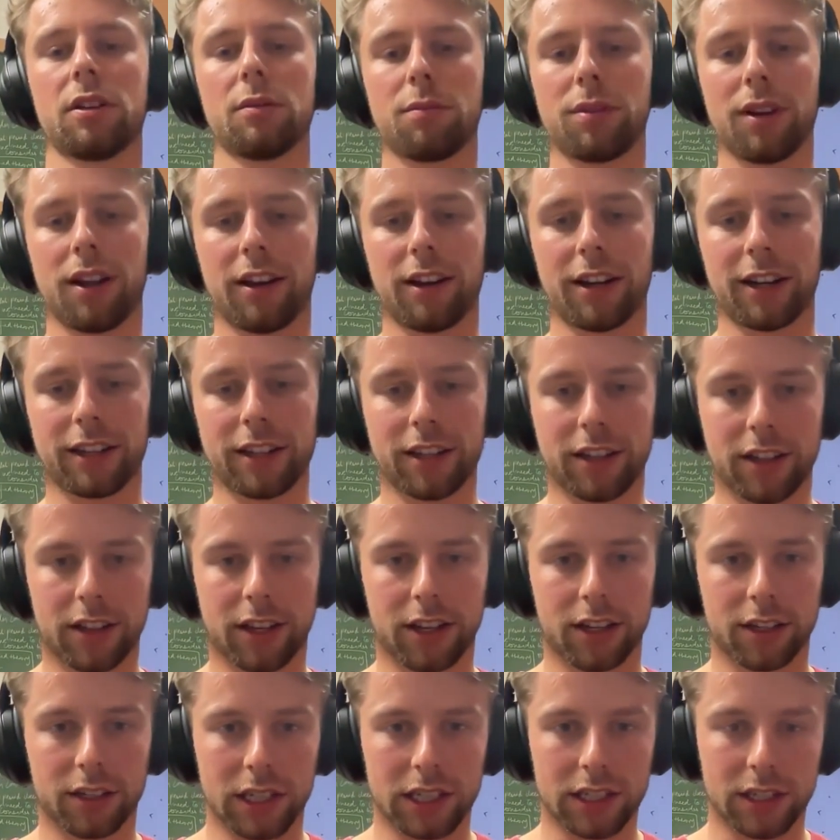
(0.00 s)
Planck
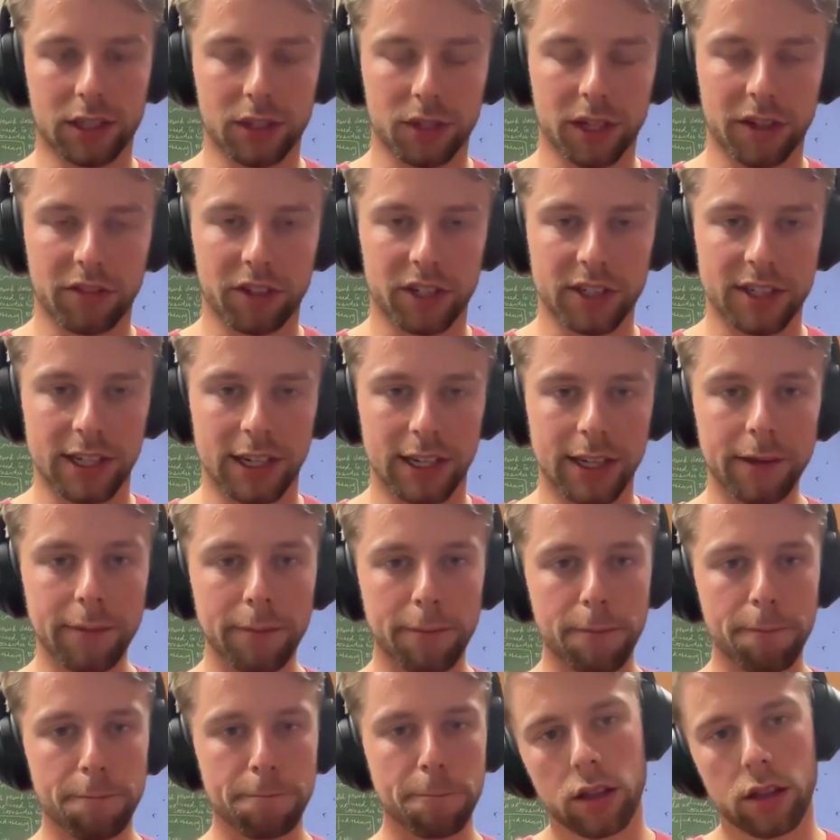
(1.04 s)
than previously.
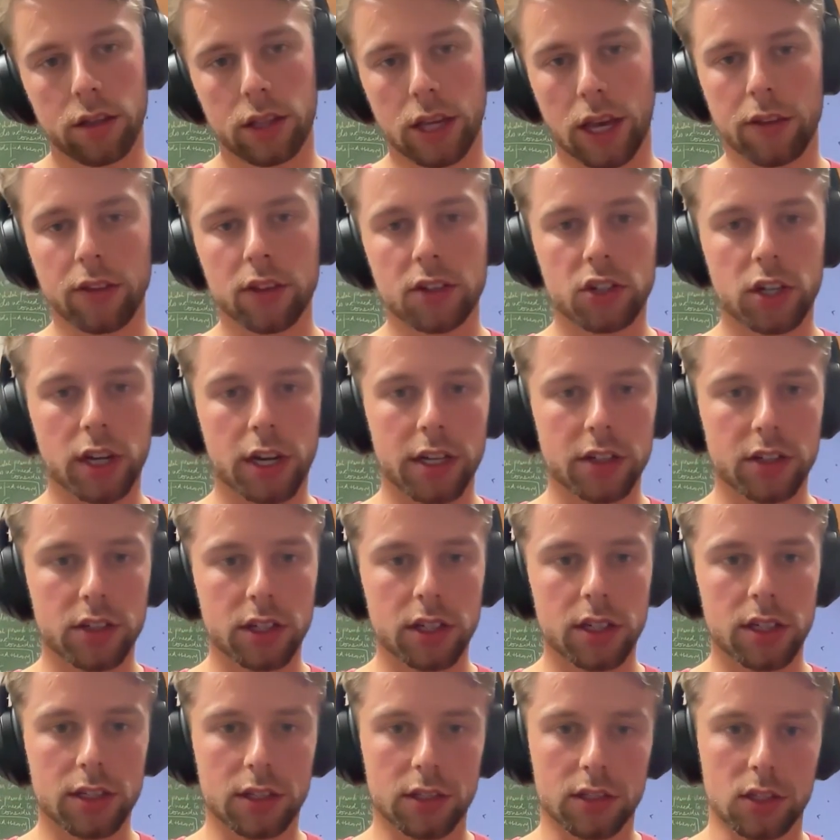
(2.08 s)
The other
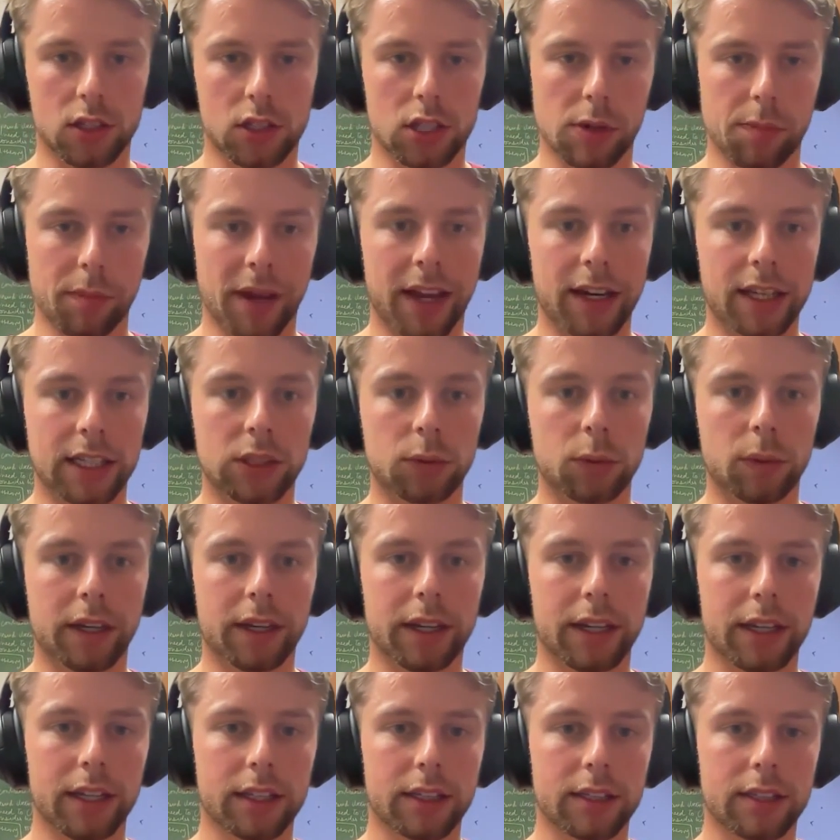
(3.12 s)
changes, the systematics
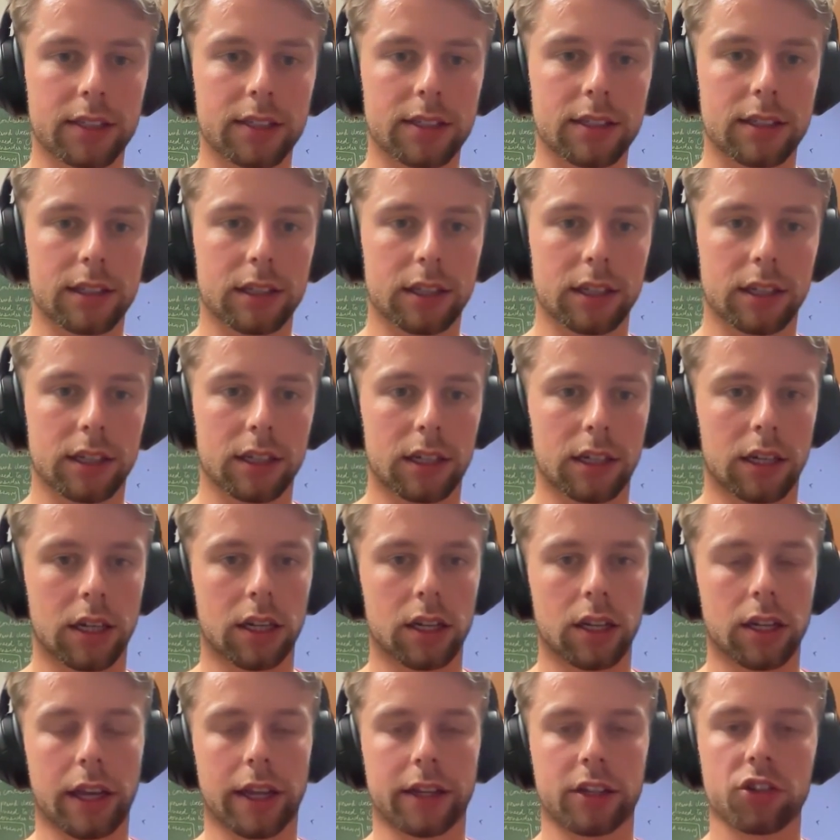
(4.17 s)
weights,
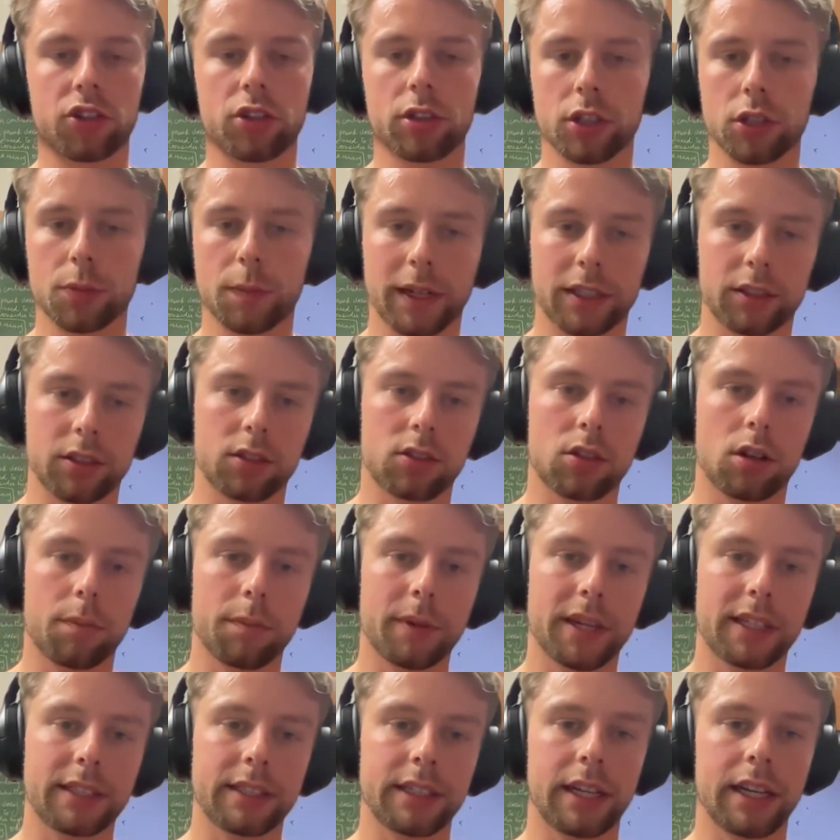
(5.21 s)
the additional
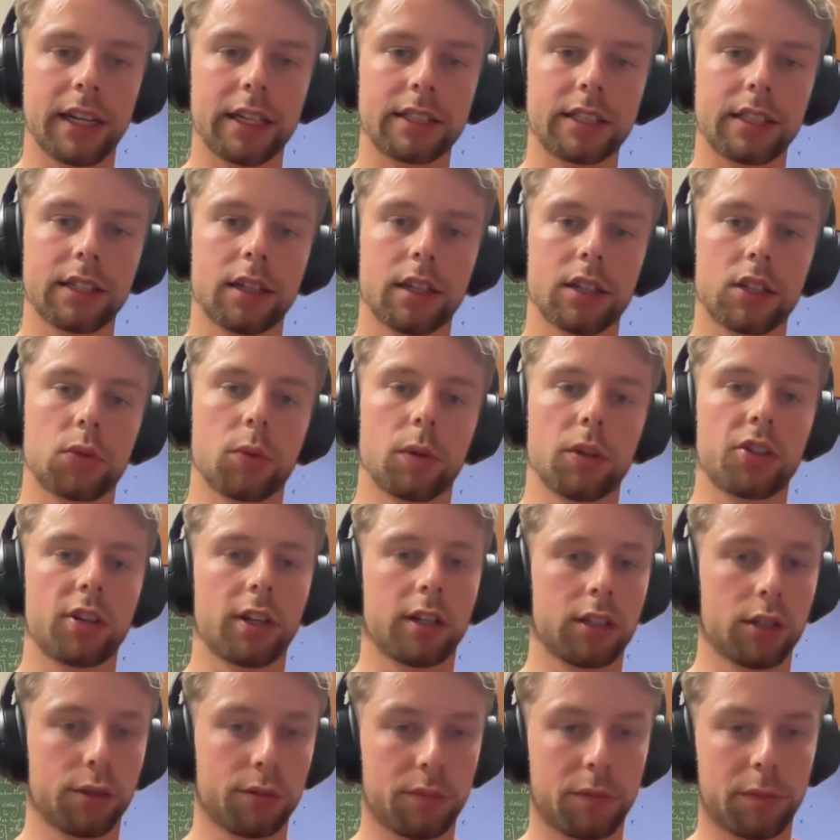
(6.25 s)
spectroscopic data,
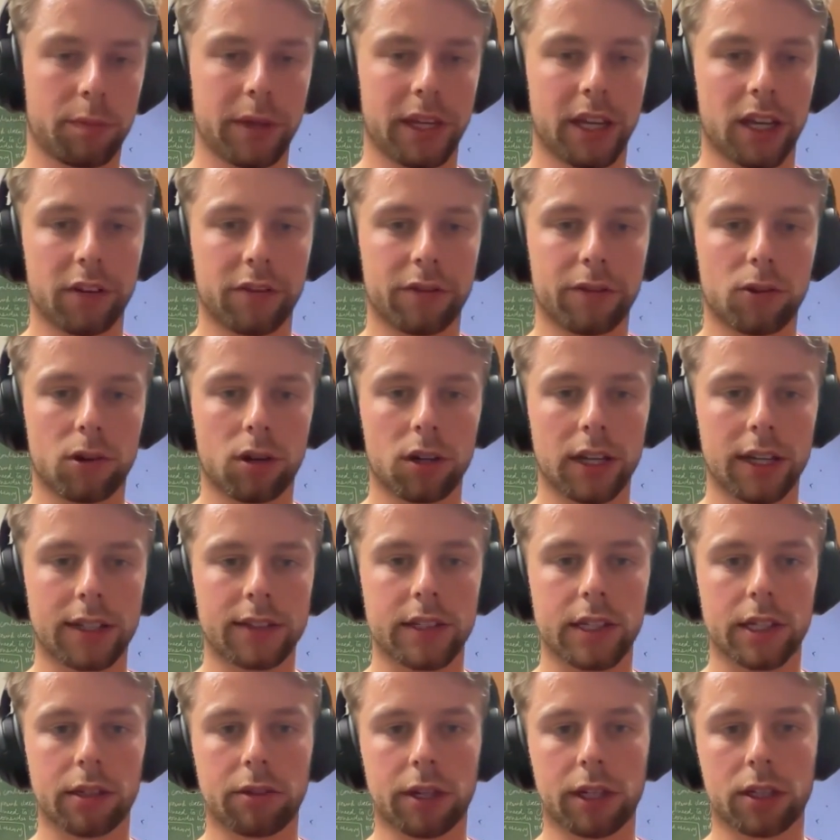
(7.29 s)
switching to PR4
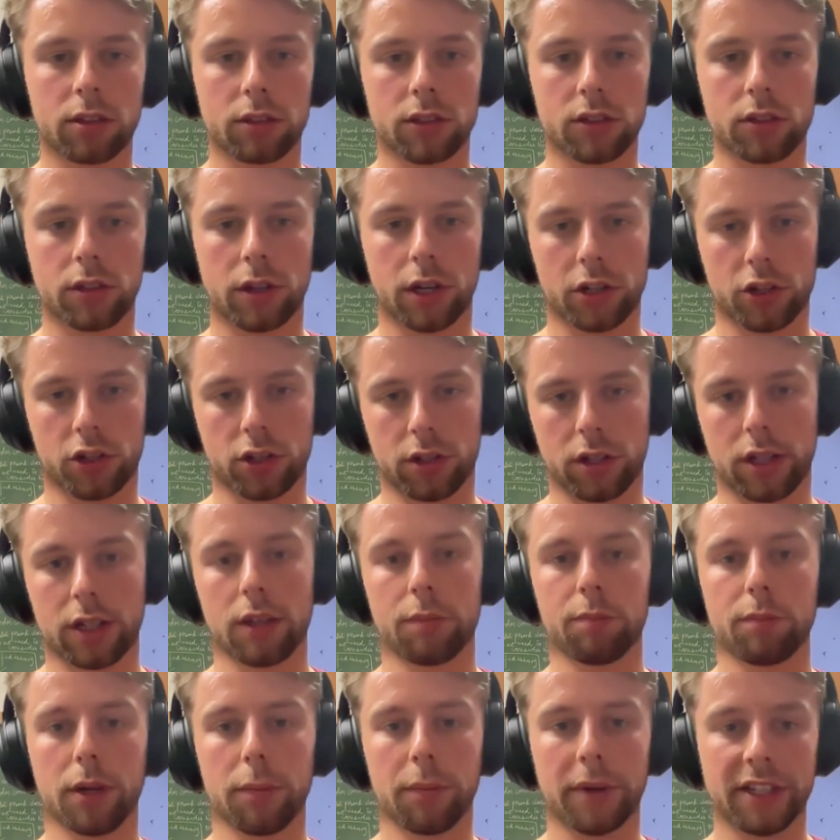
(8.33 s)
lensing reconstruction and
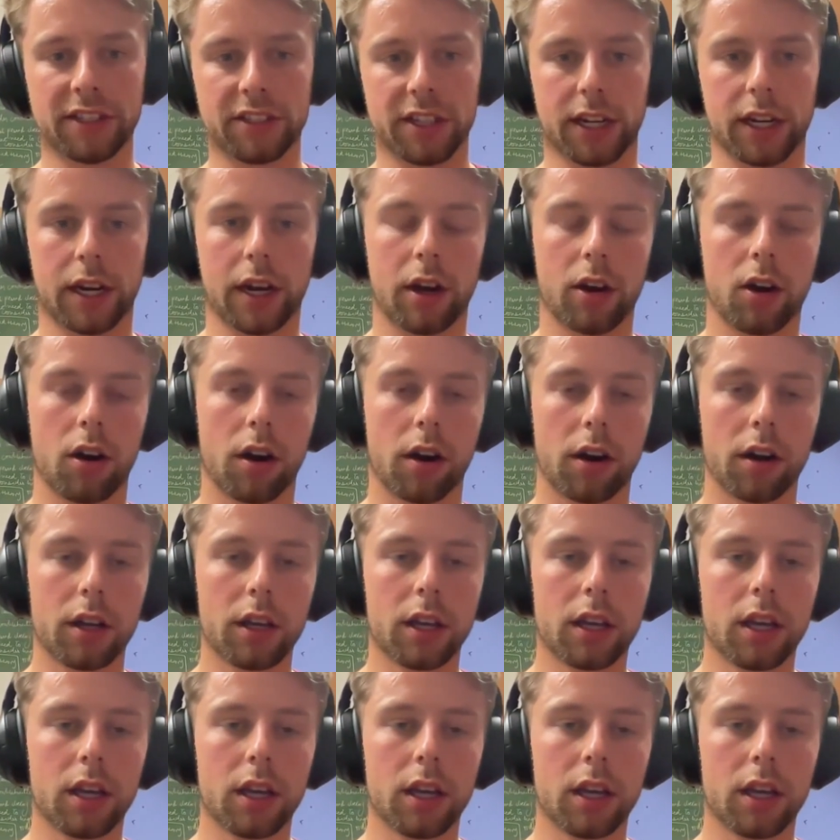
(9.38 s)
implementing our